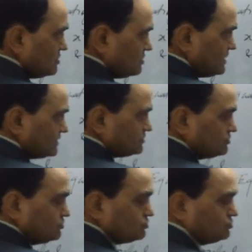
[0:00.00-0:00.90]
x
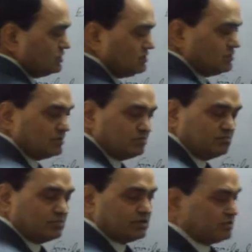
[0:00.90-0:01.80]
equal to a and
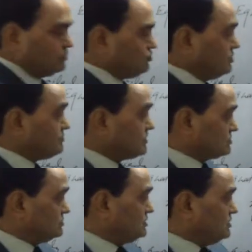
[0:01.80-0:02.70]
y equal to a,
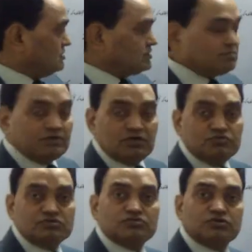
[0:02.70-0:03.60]
but the value
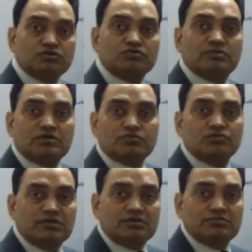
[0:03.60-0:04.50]
is not equivalent
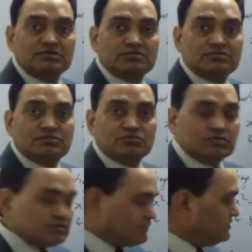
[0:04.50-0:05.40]
to a. What
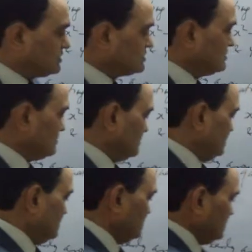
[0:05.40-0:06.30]
the figure then?
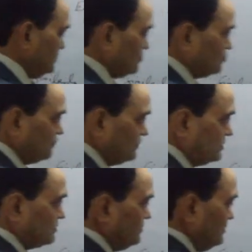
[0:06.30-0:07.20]
The
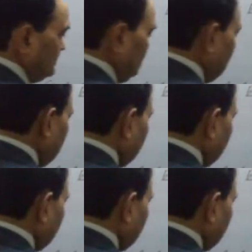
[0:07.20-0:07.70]
figure will be, let